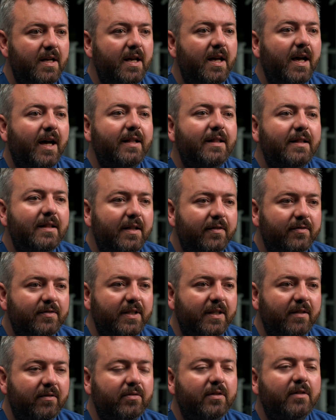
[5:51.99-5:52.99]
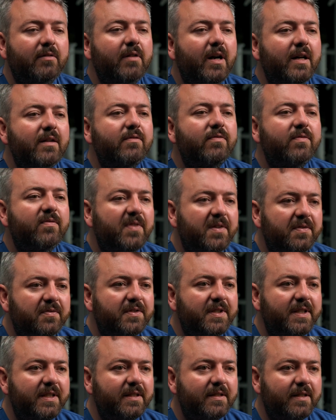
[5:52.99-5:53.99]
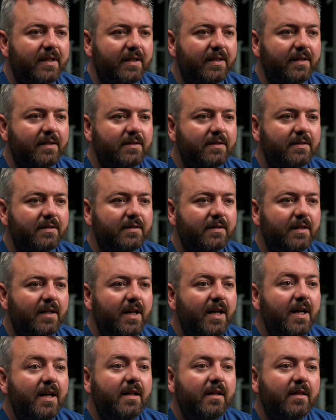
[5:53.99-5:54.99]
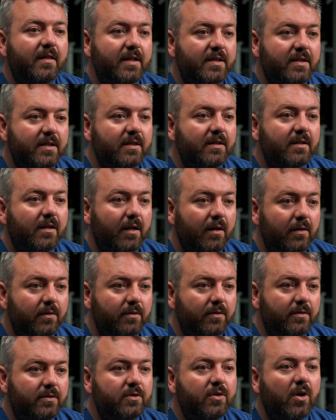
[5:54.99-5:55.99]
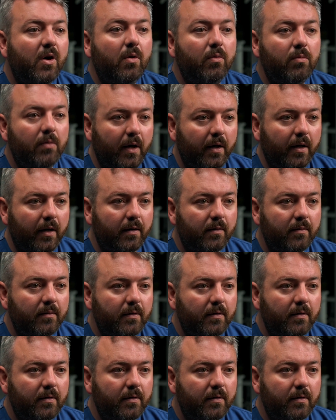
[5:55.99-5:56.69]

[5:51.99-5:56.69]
and lifting for around 15 days. This includes running.